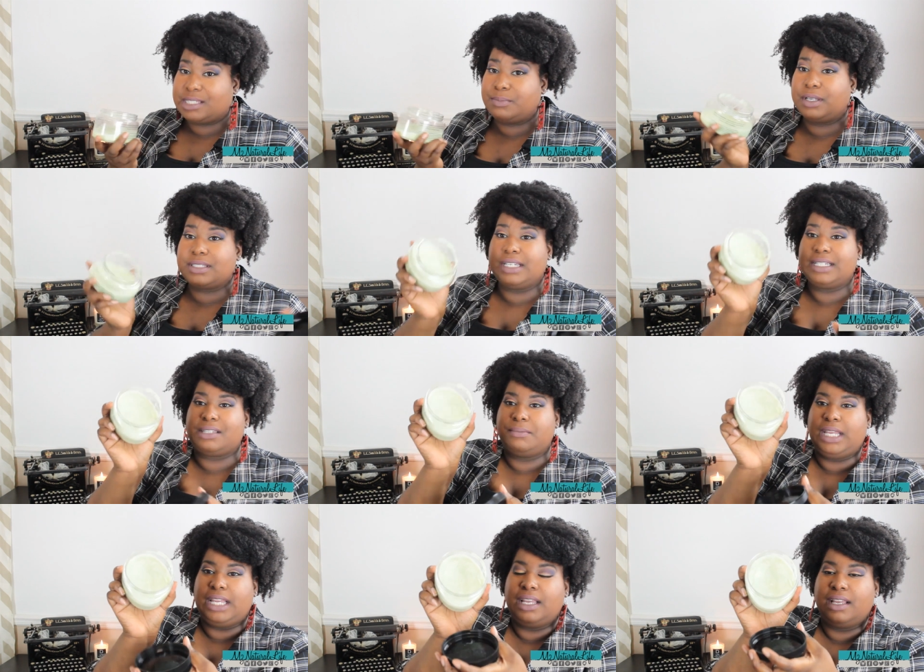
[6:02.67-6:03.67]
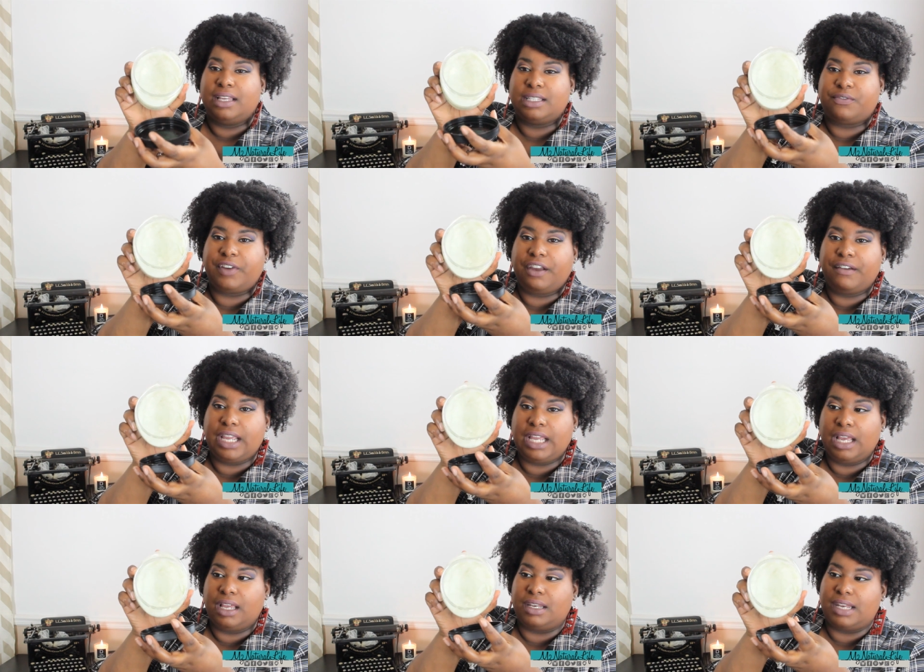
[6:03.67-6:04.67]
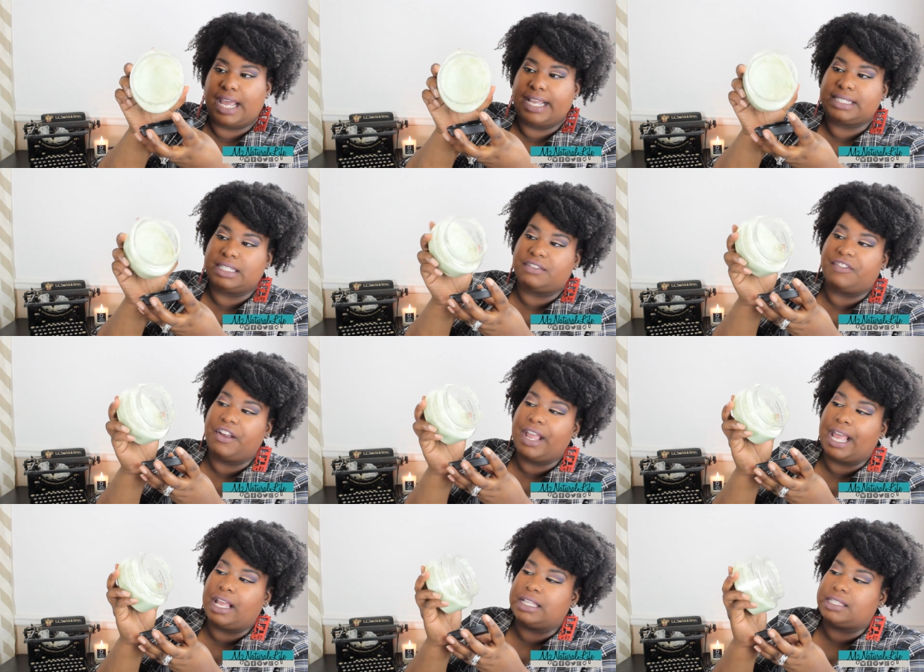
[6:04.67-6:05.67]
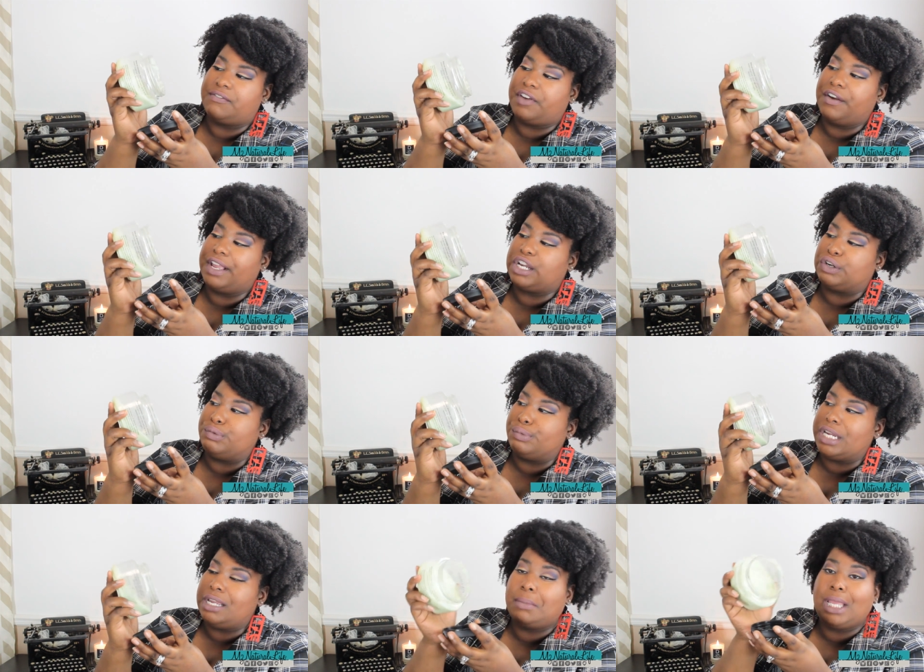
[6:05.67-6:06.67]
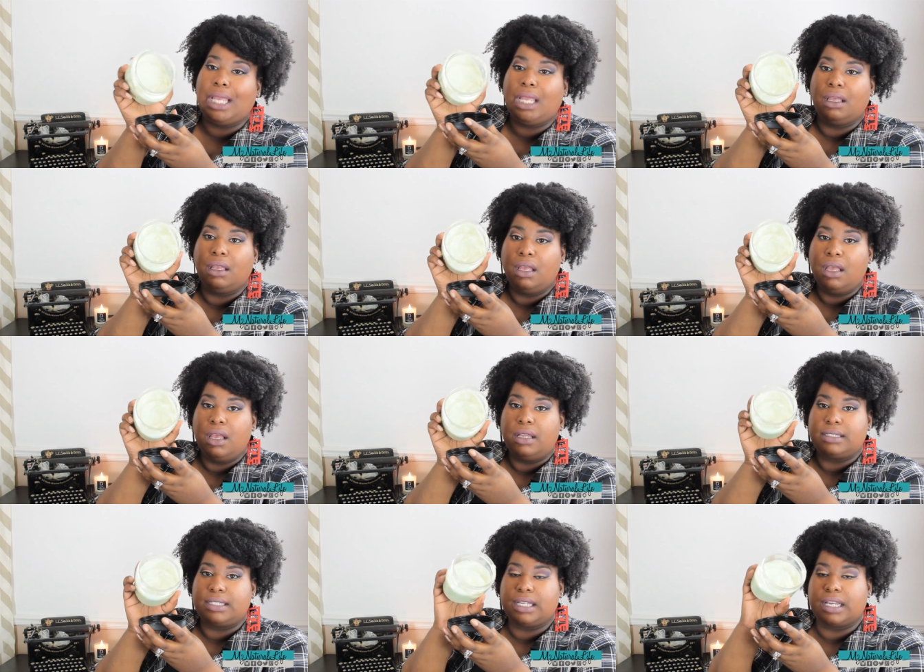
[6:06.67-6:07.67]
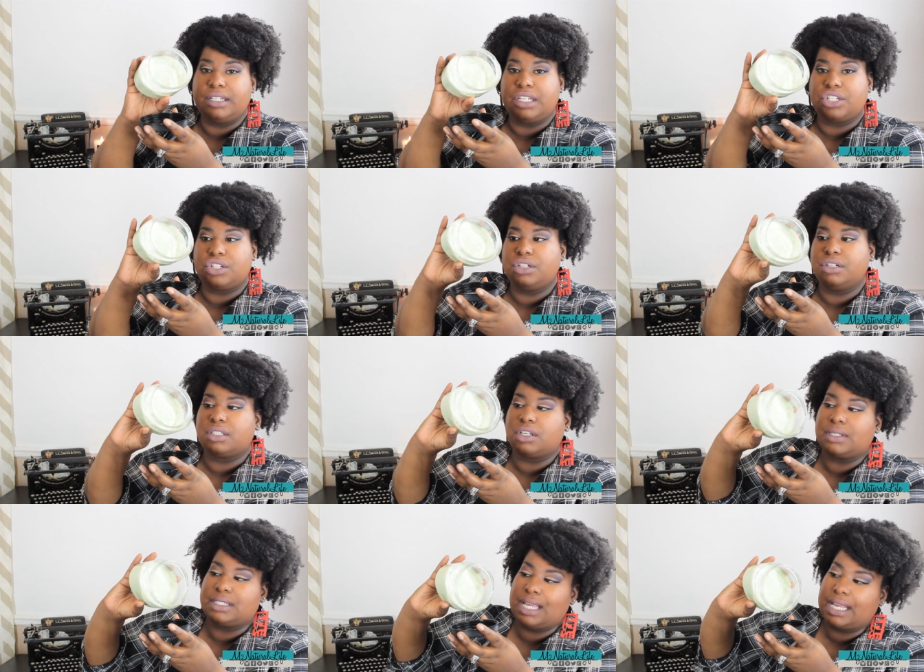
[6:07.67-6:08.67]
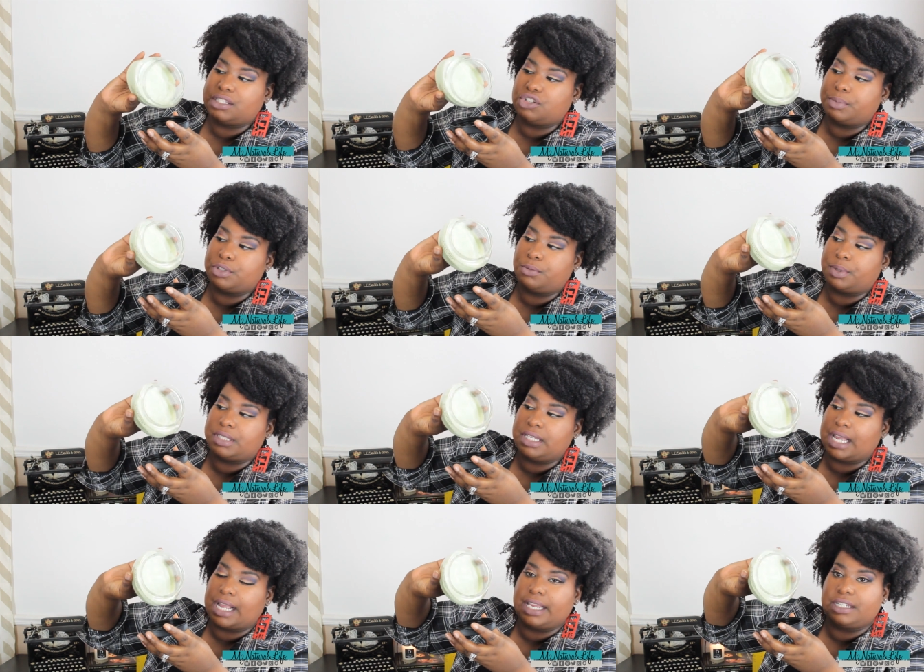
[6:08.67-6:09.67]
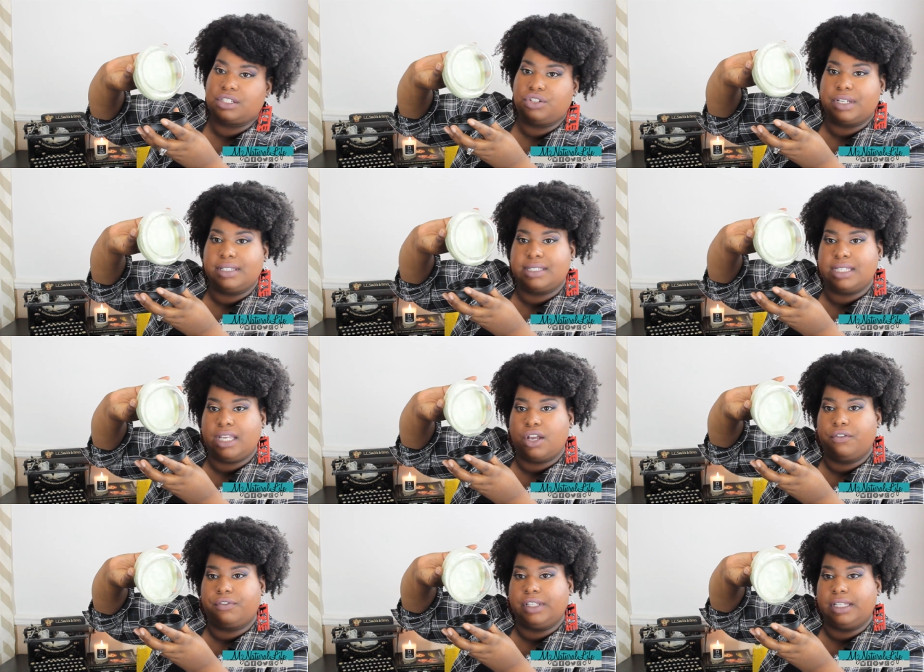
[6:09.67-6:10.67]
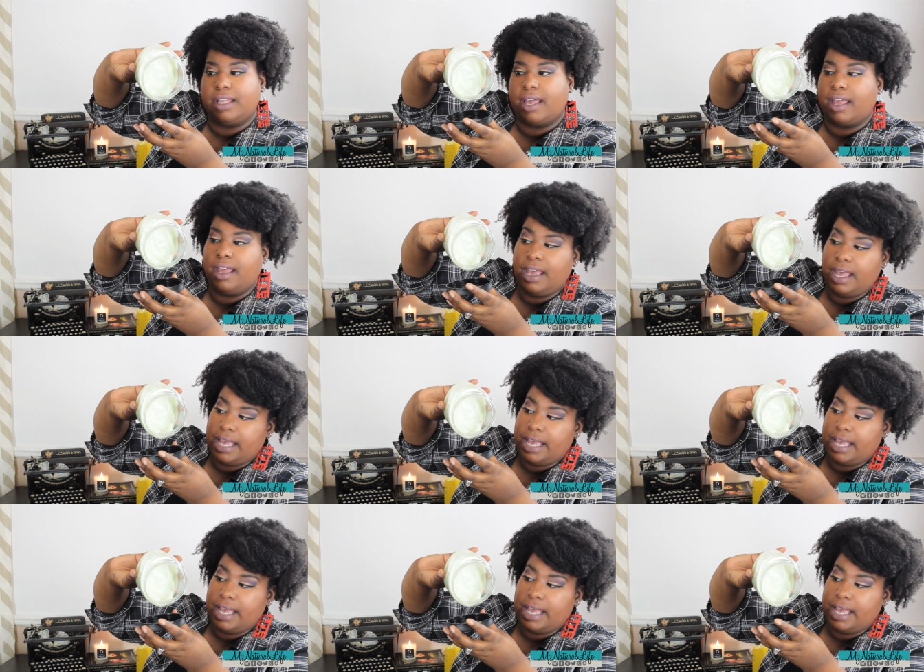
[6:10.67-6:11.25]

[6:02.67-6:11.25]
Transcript: it smells good to me. It's very nice. It's very it's a very creamy conditioner so it's not super super thick I guess you can see hopefully that